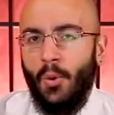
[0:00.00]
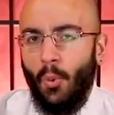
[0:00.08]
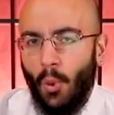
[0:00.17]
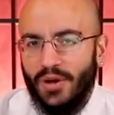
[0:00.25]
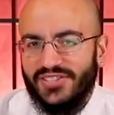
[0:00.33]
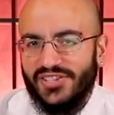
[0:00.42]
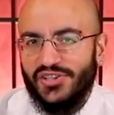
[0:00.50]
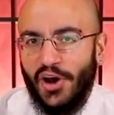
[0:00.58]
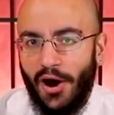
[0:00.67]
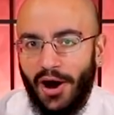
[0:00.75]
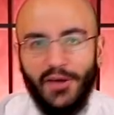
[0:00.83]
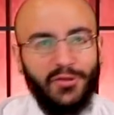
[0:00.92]
What does
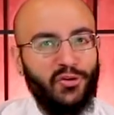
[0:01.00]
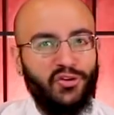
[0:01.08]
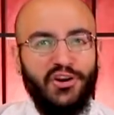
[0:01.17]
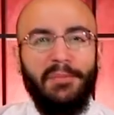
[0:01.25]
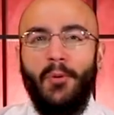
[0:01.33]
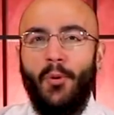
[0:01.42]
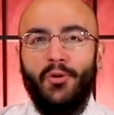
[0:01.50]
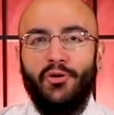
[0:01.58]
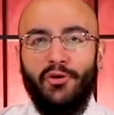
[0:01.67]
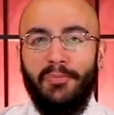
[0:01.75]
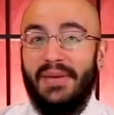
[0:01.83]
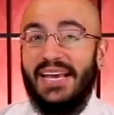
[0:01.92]
authorship
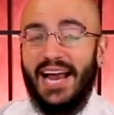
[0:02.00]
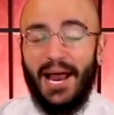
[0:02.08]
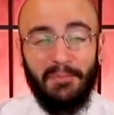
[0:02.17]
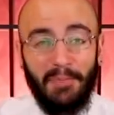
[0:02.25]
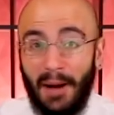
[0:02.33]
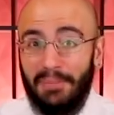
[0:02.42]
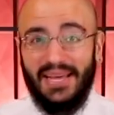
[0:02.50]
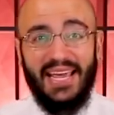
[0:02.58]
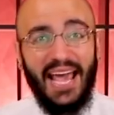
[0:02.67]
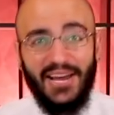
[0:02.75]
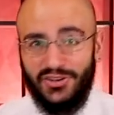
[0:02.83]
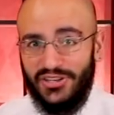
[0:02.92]
order mean on
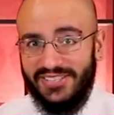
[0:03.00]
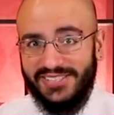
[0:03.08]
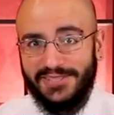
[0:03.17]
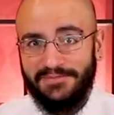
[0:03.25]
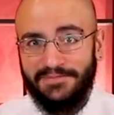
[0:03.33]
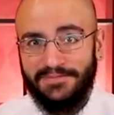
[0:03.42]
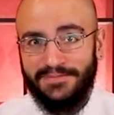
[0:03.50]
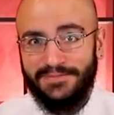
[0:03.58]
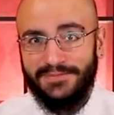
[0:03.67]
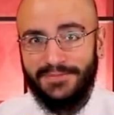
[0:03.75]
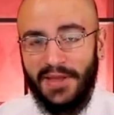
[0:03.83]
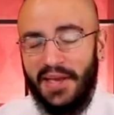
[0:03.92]
publications?
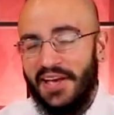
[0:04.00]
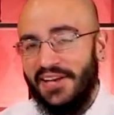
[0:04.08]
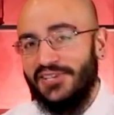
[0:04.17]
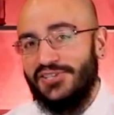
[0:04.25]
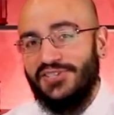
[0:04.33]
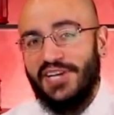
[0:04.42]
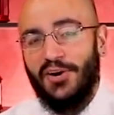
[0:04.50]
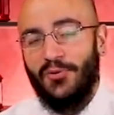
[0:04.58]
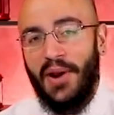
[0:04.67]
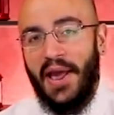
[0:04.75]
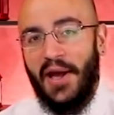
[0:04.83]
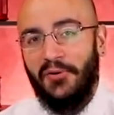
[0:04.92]
Stick
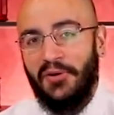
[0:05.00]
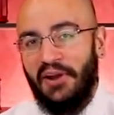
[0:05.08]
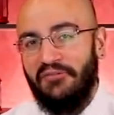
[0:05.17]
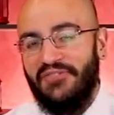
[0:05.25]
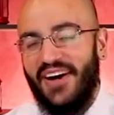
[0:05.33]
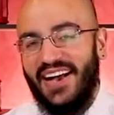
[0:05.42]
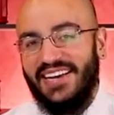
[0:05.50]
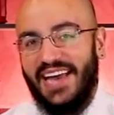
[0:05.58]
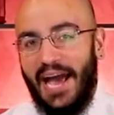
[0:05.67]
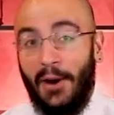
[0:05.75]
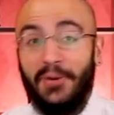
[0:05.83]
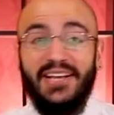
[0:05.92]
around and find
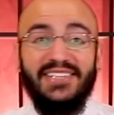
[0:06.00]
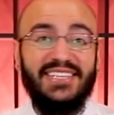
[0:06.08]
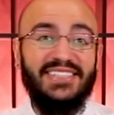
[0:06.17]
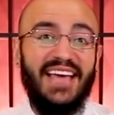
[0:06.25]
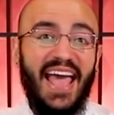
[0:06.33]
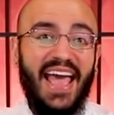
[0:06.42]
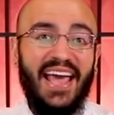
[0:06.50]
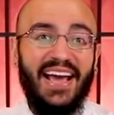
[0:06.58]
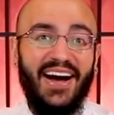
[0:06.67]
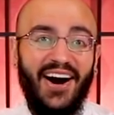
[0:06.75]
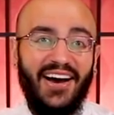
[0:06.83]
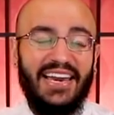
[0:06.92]
out today
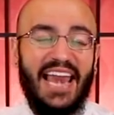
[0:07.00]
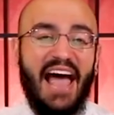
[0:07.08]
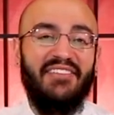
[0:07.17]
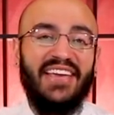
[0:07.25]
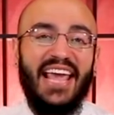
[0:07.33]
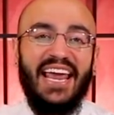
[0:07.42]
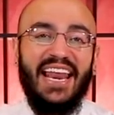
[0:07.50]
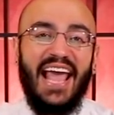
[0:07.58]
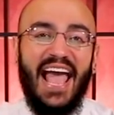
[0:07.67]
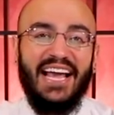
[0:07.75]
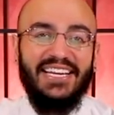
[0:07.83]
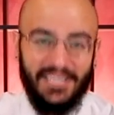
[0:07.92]
on Navigating
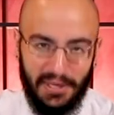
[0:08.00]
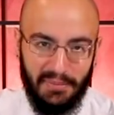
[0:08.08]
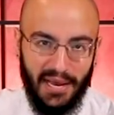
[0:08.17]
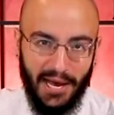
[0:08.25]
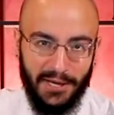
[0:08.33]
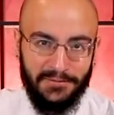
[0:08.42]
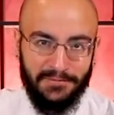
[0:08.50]
Academia.